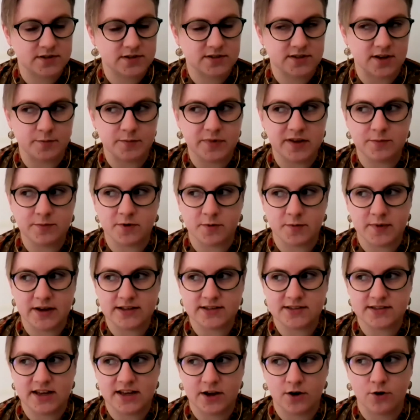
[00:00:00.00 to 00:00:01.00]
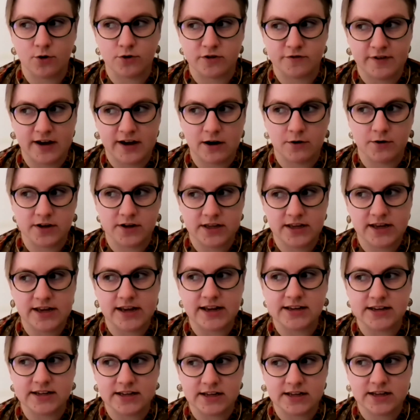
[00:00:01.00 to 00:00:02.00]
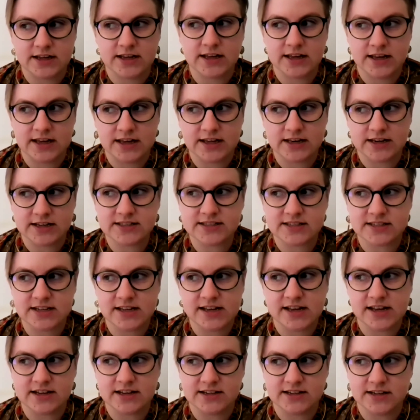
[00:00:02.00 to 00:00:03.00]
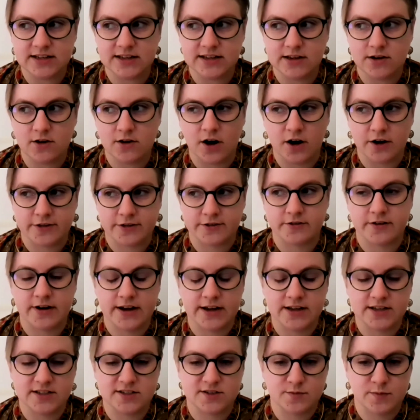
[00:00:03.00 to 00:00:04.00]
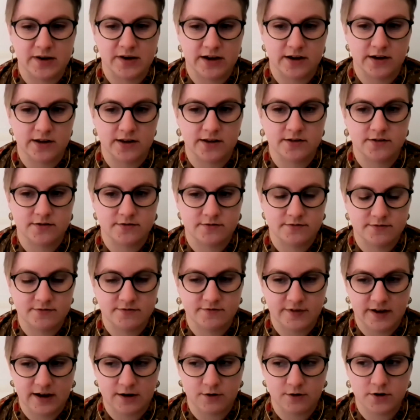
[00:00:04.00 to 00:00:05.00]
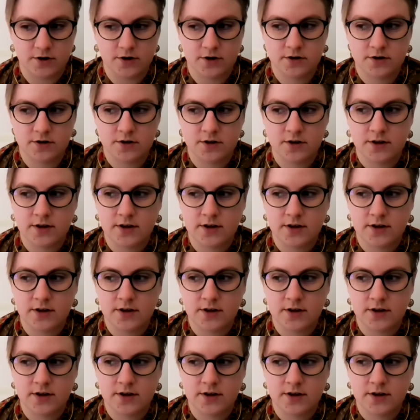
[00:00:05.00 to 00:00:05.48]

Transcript: some people might say, oh, the VAWA EAD. It is an EAD authorized by VAWA.